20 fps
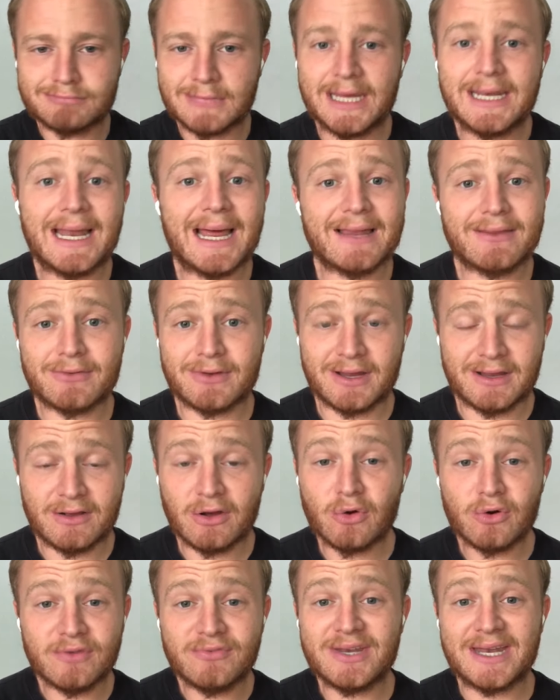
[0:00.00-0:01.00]
Another,
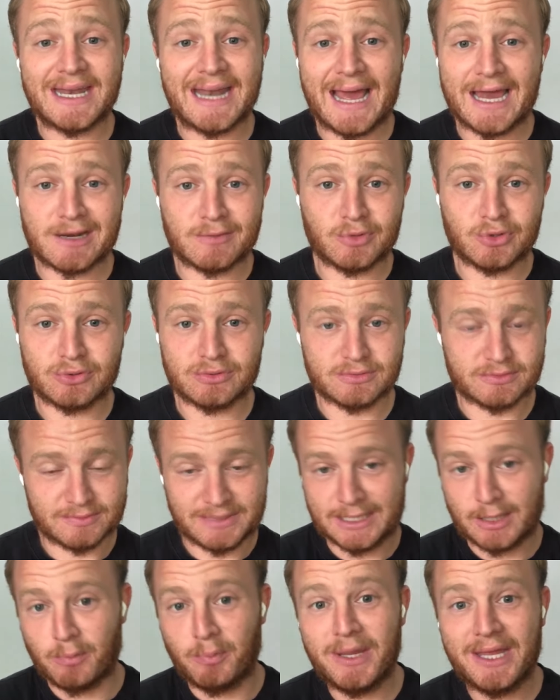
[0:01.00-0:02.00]
or even an animal,
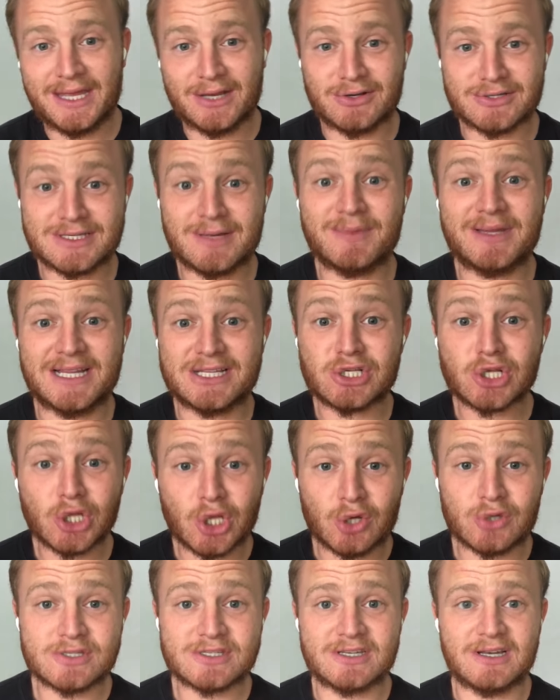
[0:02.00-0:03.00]
like a pig or something that's
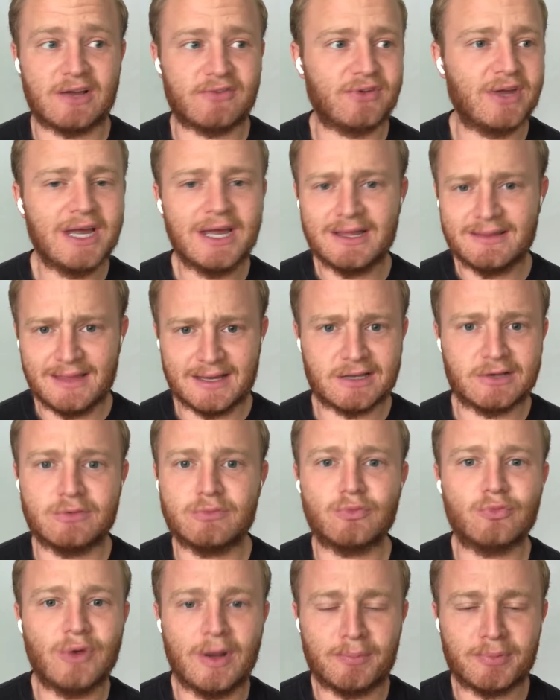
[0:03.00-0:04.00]
close enough that can
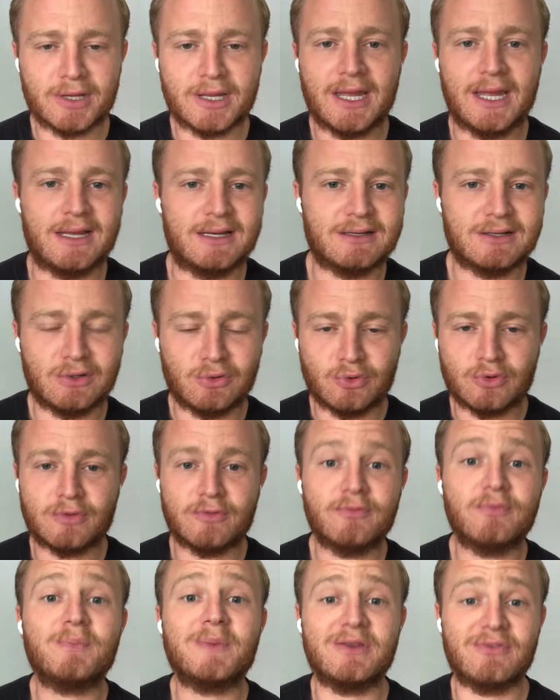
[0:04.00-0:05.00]
replicate or
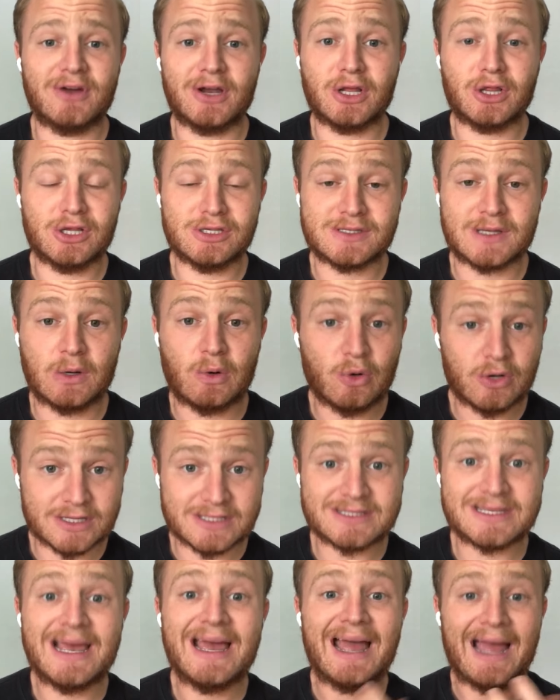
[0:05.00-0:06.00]
be very close to our
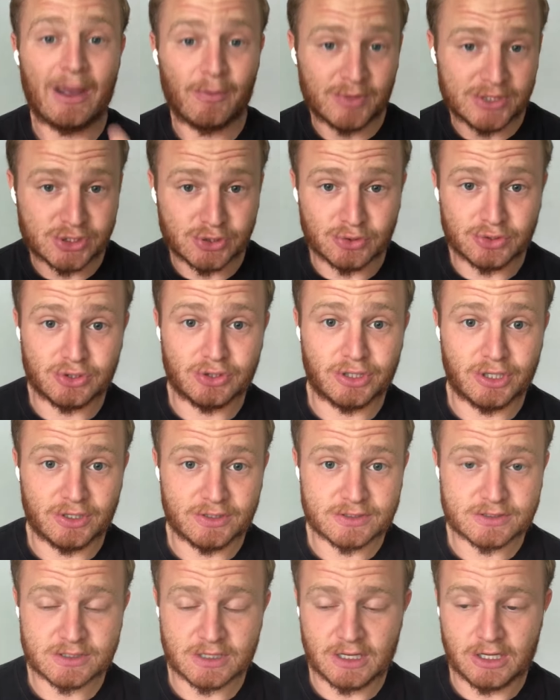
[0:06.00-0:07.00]
organs, and we do do
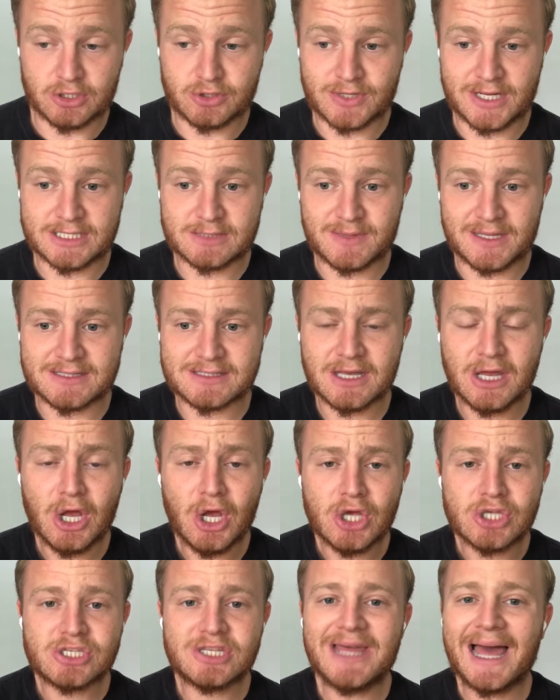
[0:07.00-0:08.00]
those uh, transplants.
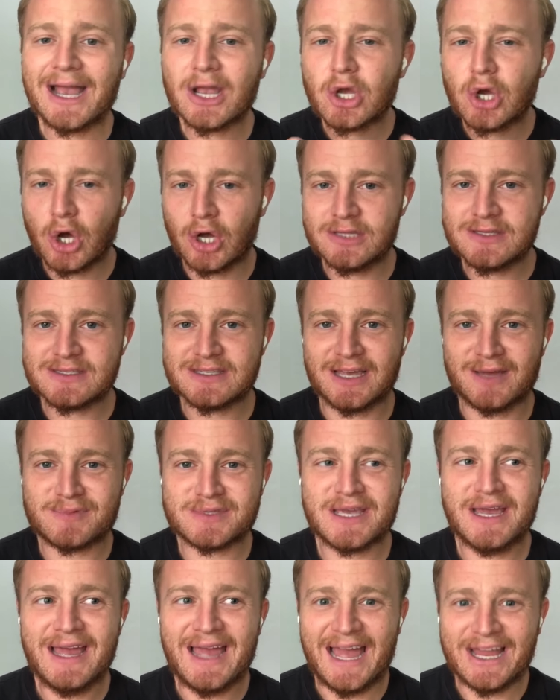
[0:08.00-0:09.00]
So that
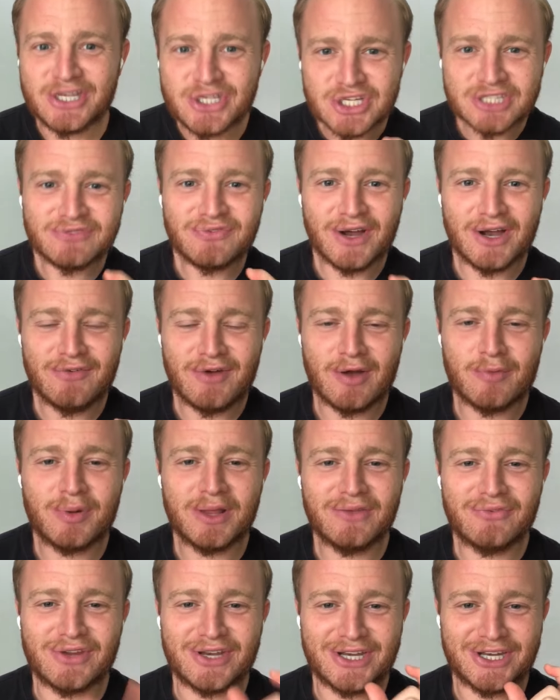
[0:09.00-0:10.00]
concept, and just very, very
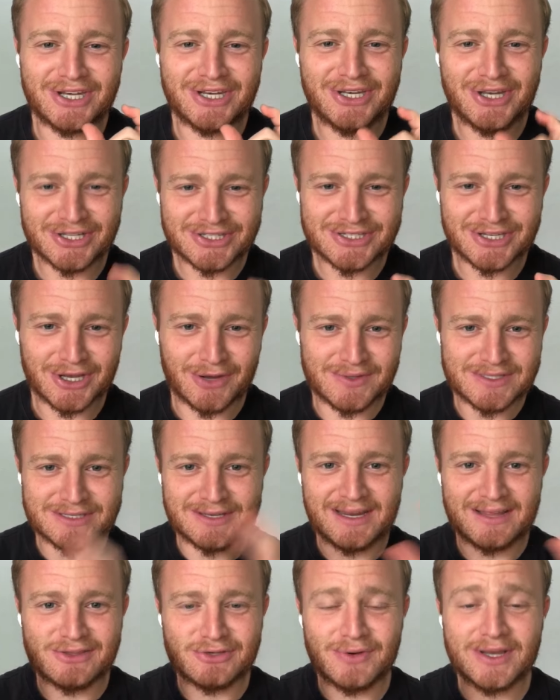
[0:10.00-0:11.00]
briefly, not to go into
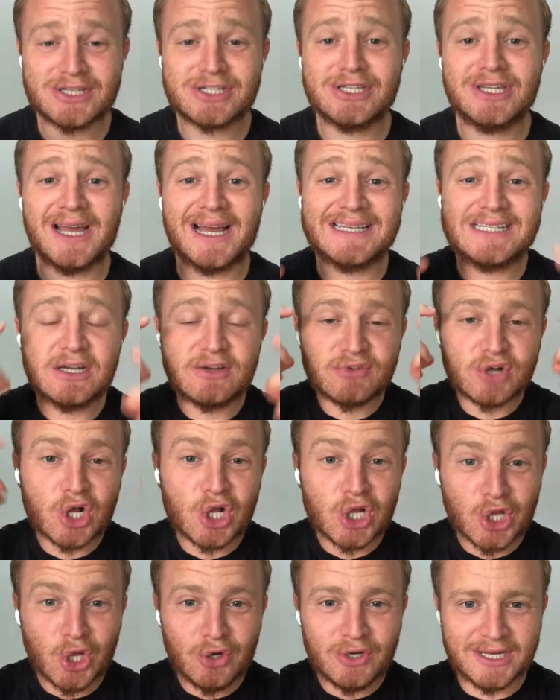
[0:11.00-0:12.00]
another direction, the idea of
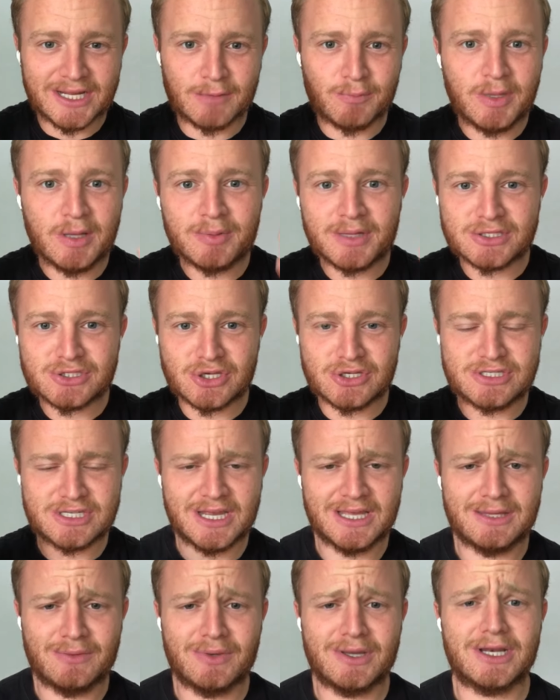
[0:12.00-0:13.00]
cloning, and people are so
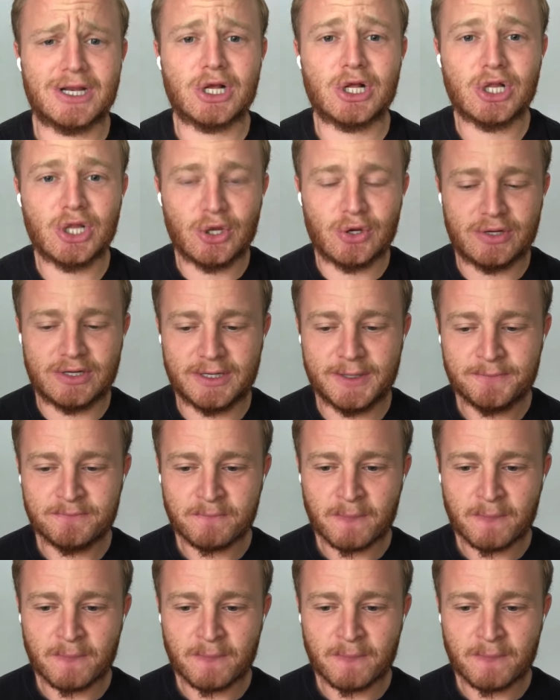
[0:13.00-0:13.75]
scared that we're going to clone